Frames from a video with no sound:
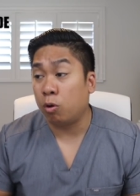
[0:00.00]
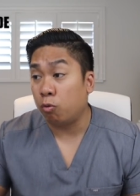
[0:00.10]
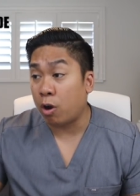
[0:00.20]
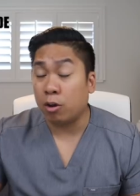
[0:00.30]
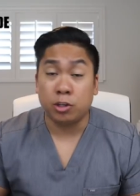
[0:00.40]

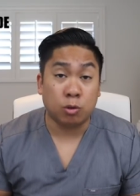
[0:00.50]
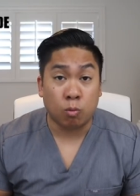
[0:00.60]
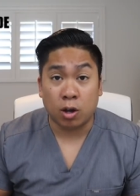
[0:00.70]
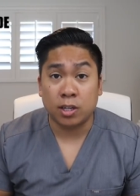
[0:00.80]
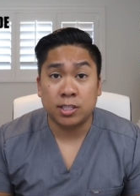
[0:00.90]
route you
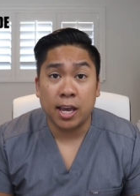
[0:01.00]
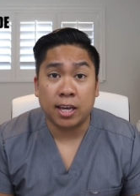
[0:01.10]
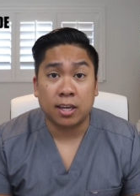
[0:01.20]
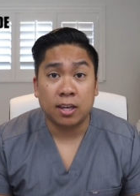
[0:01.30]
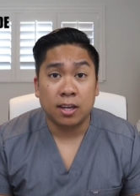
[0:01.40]
want to
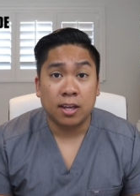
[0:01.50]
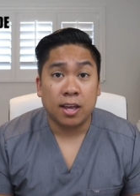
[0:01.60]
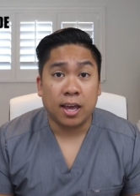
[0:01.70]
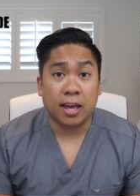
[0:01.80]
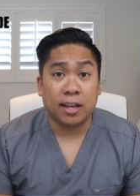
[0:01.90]
take.
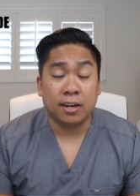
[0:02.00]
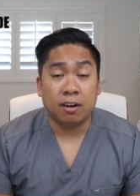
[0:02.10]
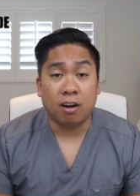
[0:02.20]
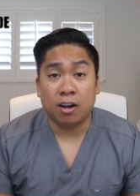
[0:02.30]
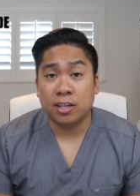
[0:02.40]

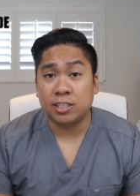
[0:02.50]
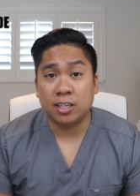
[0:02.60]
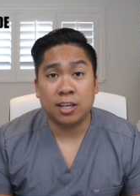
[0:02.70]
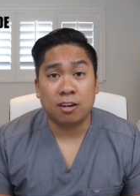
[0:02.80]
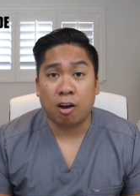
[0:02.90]
And
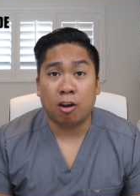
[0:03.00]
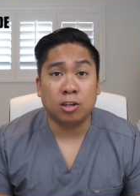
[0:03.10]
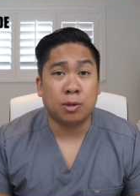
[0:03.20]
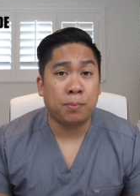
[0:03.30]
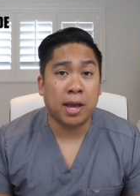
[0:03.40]
honestly, it all
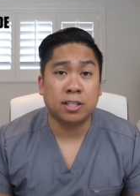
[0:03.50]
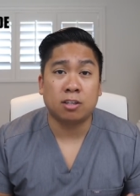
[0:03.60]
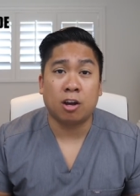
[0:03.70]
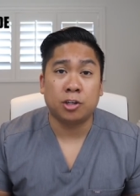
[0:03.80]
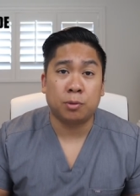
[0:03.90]
depends
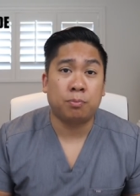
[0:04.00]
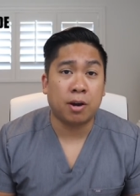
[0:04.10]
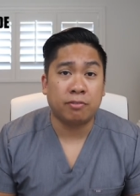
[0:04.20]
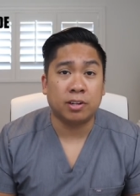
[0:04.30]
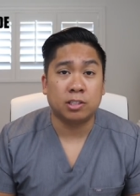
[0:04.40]
on your
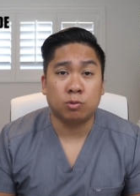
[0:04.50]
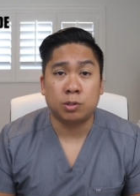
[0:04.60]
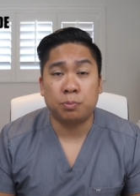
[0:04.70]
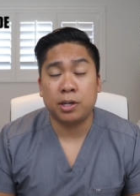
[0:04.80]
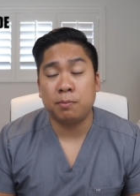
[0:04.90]
preference,
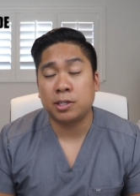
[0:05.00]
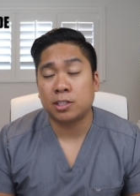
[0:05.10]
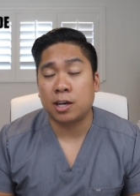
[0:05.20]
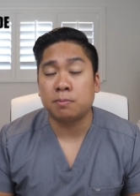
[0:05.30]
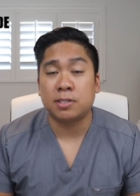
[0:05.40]
which pretty much
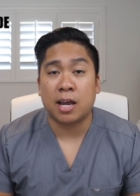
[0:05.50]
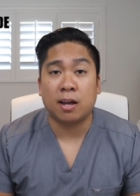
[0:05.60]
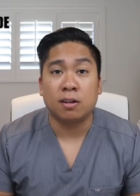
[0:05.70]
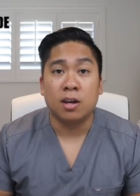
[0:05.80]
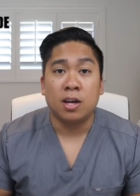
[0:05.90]
comes
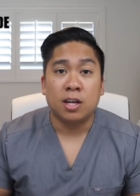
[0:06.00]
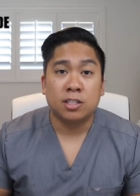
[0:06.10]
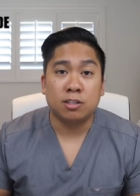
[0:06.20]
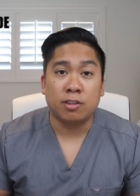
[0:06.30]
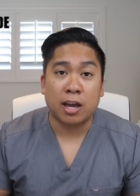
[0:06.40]
down
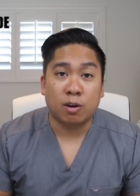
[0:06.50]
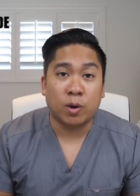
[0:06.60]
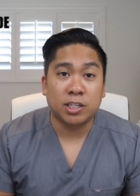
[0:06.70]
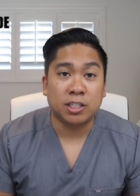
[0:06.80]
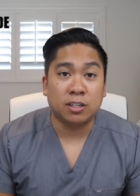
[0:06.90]
to that
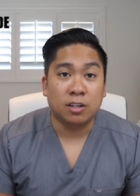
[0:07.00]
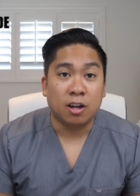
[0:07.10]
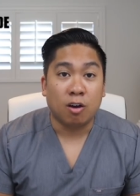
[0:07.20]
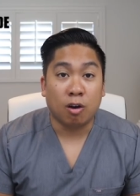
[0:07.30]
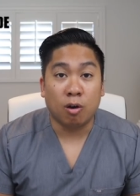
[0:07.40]
question,
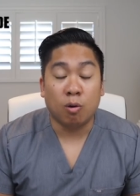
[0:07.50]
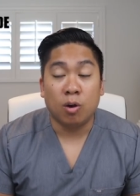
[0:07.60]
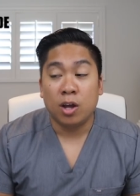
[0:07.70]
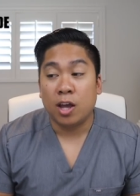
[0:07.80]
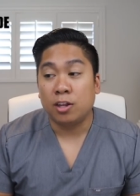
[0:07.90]

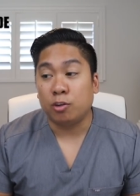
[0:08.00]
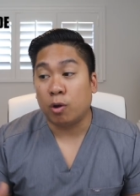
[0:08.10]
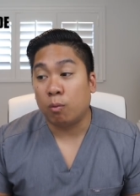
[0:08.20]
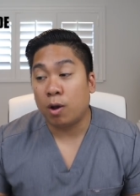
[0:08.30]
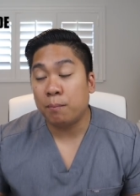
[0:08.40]
oh, do
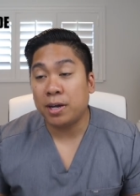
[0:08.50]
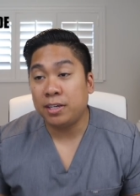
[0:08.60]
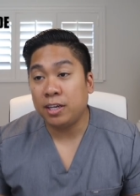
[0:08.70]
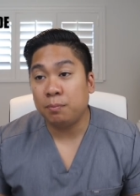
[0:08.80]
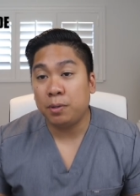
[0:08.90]
I want my
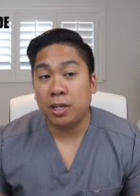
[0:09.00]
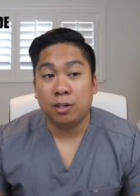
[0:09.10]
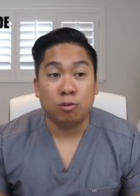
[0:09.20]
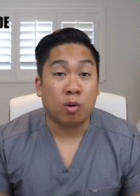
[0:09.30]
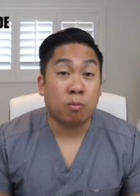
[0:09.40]
D N
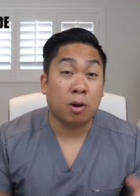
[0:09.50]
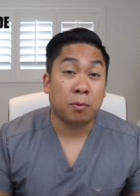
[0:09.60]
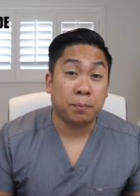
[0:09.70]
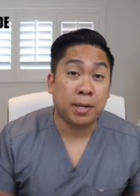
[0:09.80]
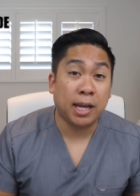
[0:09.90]
P, do I want
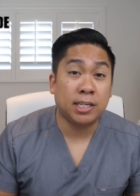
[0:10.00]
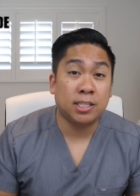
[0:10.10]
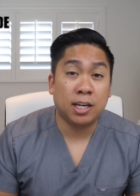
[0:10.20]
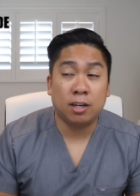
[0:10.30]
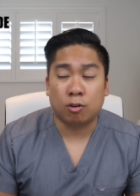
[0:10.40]
my
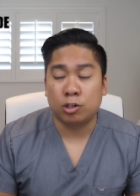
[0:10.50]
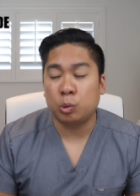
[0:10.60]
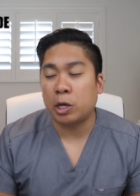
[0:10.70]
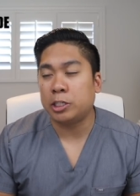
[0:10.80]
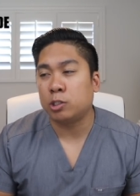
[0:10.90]
PhD, or
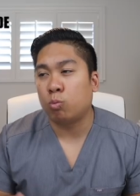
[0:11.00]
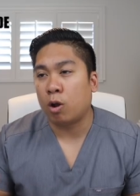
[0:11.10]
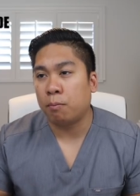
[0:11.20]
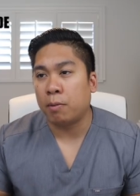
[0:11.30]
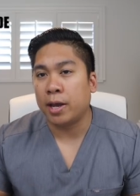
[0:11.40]
do I just
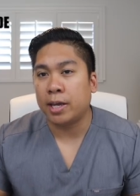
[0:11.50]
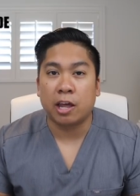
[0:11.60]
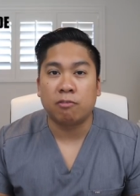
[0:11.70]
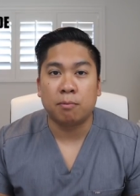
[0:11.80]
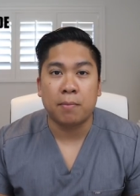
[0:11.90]
want my
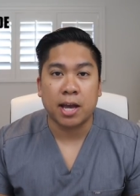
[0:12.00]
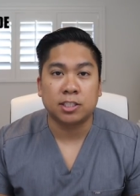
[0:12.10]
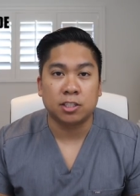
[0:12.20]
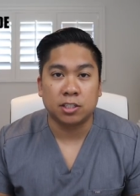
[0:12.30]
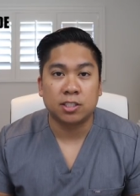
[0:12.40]
level
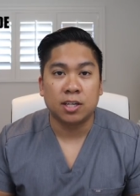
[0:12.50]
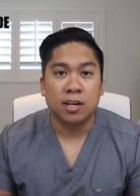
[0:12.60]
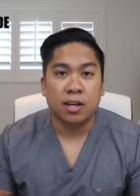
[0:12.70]
master's